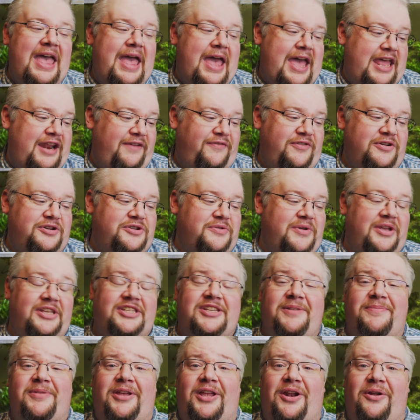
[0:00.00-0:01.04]
And if you're doing
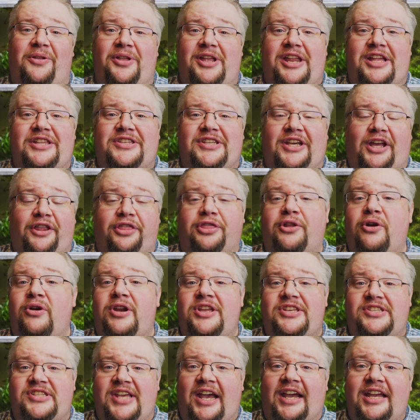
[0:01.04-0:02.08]
something that only needs like a
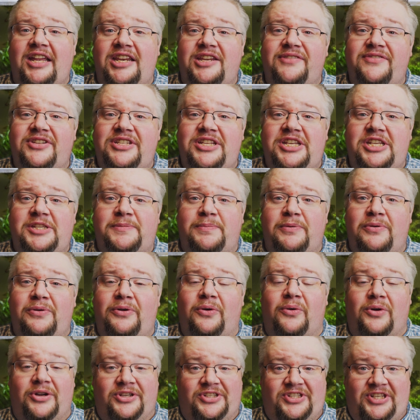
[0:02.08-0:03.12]
32nd of a teaspoon
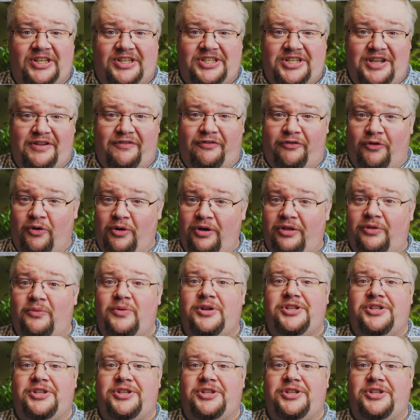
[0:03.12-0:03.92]
or a 64th,